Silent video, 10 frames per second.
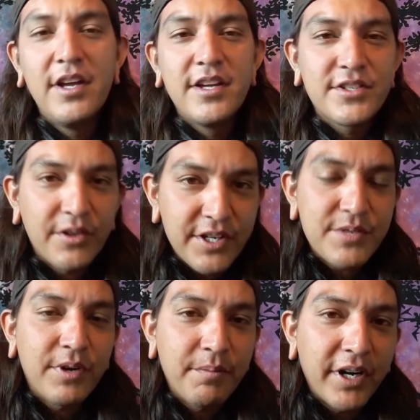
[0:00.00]
So this
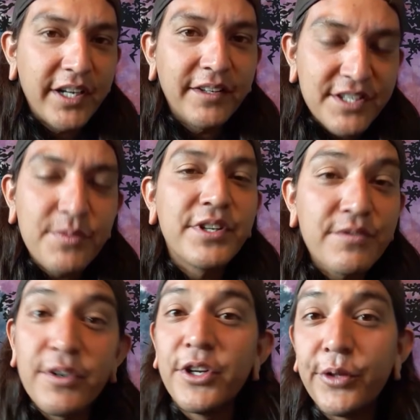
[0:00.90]
one, buddy, this one's
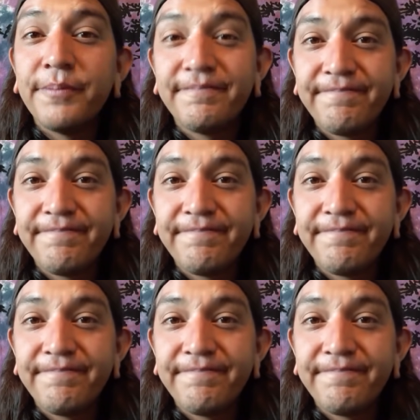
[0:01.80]
for you.